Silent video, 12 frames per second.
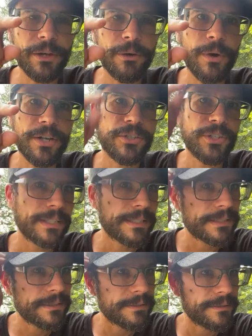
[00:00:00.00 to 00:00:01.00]

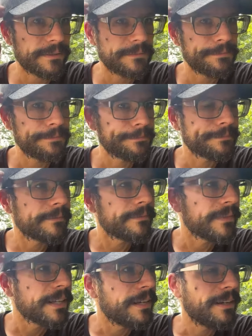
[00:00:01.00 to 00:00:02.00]
questions.
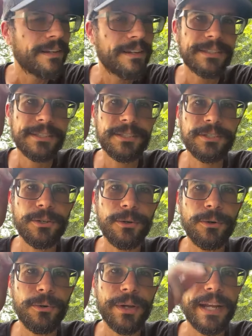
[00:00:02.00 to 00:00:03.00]
So